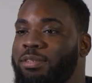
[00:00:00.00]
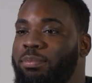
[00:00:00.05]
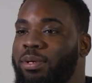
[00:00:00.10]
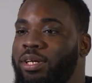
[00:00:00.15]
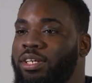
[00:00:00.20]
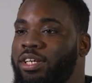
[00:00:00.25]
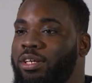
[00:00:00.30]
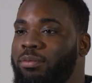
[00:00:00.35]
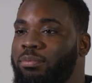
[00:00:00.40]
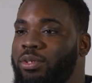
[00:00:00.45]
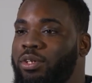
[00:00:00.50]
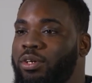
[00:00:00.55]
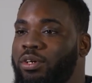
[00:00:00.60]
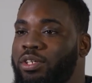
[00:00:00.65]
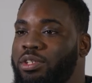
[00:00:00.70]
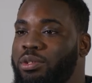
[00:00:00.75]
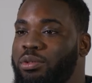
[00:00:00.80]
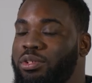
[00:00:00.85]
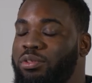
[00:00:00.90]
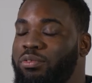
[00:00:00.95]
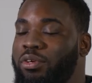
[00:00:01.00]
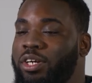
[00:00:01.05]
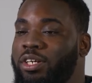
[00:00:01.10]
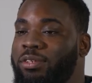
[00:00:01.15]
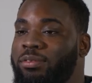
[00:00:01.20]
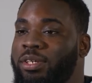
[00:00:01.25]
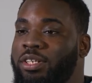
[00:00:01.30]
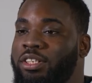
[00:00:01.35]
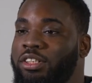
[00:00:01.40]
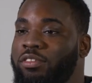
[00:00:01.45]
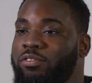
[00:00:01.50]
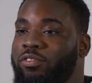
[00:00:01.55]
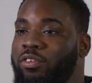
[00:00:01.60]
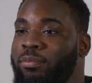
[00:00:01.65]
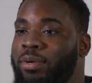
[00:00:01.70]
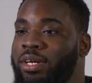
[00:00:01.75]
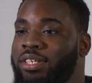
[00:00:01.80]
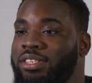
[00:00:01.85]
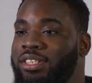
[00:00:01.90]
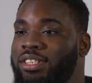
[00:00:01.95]
Beckett because it was a recognition from
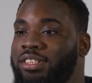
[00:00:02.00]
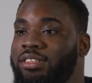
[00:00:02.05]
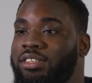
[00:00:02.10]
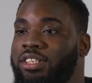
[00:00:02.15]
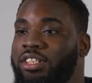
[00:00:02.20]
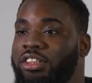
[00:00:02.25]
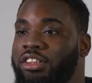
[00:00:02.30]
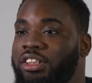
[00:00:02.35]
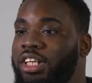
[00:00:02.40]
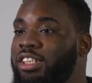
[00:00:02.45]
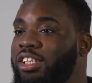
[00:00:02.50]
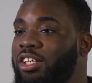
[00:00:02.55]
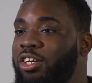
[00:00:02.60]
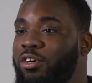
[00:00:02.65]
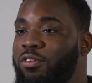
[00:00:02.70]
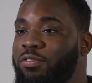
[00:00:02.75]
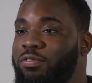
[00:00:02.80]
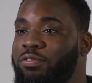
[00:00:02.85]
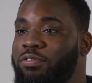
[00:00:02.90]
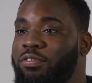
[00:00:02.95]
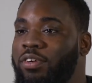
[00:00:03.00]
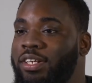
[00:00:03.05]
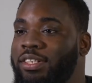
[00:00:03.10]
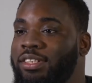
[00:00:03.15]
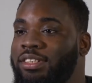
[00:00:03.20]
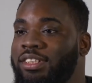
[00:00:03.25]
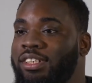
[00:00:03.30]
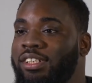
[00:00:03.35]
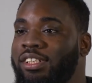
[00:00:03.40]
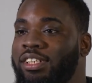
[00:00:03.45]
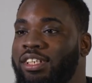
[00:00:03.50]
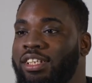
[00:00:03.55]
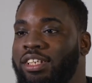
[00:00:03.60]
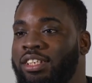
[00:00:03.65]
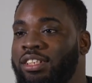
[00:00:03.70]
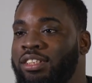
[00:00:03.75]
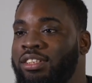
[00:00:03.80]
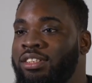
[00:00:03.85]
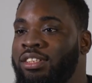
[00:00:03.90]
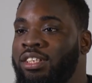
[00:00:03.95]
my sister. She has a lot of friends in
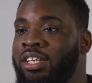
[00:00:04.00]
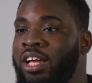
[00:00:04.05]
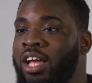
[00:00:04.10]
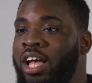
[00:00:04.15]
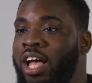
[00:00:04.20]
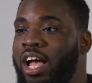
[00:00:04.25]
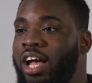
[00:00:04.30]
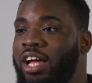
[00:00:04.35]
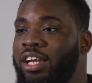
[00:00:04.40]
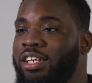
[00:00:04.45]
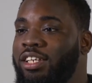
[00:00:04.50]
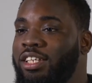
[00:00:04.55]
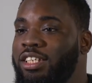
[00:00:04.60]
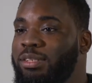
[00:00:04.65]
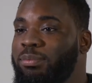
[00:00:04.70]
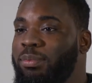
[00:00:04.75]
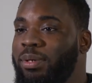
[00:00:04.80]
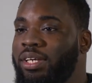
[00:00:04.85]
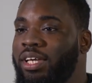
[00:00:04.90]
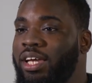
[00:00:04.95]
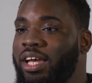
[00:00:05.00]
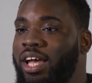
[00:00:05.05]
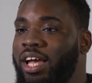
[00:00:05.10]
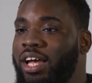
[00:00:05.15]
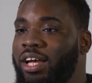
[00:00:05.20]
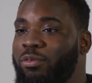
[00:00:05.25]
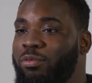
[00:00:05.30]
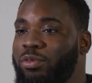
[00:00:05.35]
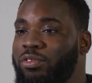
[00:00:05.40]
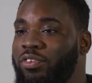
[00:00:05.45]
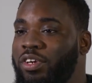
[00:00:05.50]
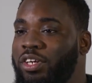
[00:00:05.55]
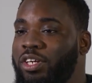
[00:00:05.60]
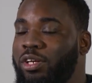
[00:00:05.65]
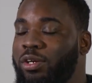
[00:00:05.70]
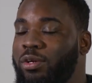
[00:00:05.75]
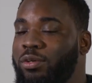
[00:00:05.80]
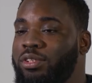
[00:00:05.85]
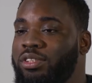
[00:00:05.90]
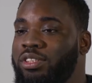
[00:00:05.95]
Leeds, and Leeds Beckett was very
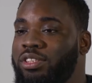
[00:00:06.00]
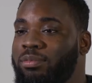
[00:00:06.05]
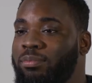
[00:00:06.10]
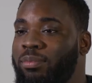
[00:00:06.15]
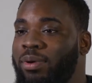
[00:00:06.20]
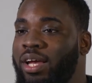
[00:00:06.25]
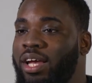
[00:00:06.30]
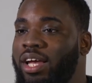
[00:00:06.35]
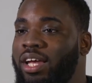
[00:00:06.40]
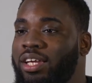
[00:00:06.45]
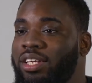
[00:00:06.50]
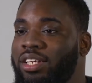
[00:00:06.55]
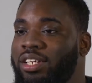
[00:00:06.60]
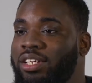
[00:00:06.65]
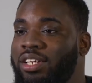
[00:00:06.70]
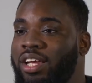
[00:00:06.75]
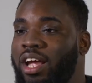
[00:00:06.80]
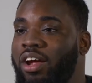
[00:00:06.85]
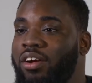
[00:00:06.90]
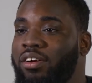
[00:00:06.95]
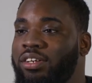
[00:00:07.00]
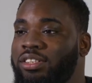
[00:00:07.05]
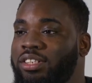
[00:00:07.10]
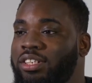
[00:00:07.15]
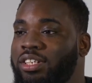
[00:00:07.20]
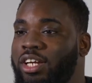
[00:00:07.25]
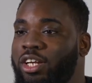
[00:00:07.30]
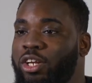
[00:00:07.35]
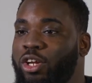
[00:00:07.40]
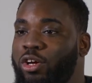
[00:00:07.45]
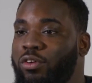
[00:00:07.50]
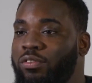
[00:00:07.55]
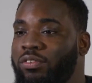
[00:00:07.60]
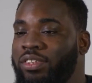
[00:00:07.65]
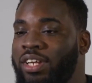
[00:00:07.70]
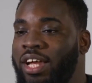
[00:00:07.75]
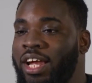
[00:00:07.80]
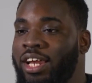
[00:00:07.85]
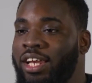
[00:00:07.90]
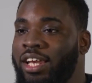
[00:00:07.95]
close to my character. A lot of
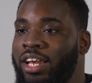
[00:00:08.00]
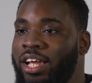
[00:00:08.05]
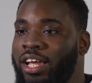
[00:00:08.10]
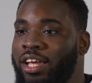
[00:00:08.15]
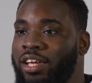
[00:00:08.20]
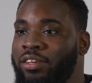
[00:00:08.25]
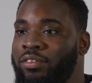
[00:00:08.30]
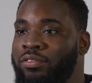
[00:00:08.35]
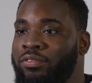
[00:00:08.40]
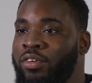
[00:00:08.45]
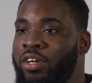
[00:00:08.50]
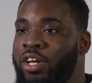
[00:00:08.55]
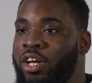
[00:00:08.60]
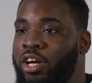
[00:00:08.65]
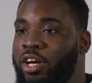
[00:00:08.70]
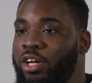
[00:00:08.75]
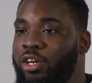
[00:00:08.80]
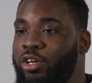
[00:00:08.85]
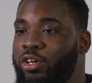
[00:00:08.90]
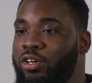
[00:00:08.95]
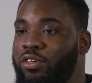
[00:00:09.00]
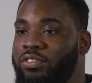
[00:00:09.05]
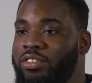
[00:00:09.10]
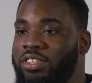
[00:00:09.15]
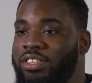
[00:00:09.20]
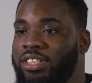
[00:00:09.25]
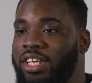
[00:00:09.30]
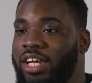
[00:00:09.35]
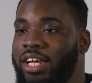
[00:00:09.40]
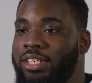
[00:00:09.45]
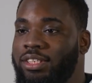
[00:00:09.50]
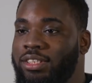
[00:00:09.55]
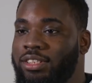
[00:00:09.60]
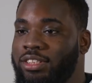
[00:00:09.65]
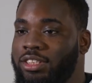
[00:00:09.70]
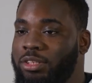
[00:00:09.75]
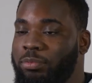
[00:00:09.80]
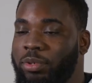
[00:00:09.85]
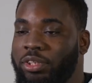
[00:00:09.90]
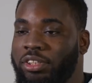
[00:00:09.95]
nightlife, a lot of societies,
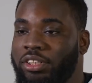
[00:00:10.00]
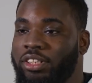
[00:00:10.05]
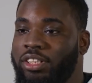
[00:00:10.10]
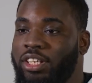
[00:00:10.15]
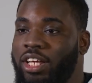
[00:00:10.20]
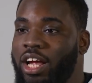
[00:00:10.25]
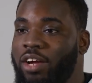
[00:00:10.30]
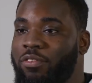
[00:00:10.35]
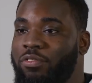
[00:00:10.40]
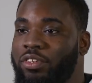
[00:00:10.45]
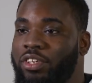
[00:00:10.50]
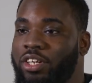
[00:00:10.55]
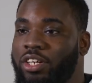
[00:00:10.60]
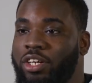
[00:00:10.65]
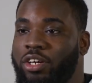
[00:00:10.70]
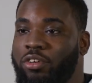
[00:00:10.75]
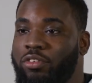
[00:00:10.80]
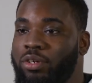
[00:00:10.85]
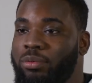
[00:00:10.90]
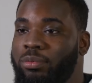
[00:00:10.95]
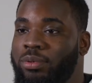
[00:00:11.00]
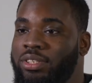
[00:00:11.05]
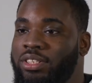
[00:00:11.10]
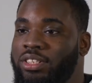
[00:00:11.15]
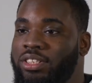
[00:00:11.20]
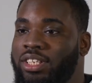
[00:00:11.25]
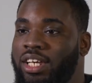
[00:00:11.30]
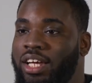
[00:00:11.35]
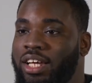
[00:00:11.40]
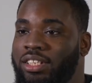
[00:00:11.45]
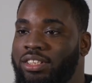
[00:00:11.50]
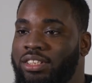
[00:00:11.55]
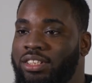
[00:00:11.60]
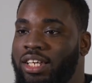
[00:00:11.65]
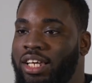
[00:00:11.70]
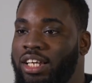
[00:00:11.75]
especially African Caribbean society.